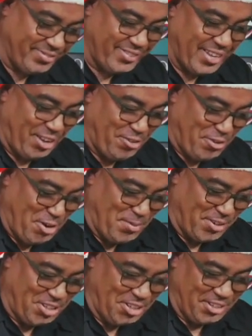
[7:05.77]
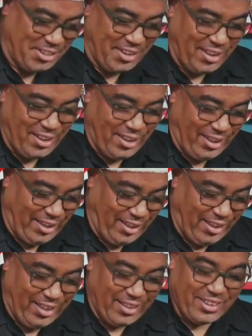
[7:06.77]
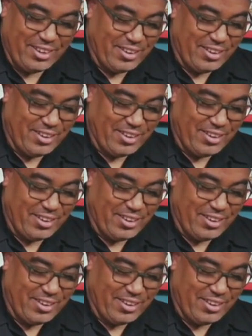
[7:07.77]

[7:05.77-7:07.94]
Thank you very much. Are you sure I had rum in it?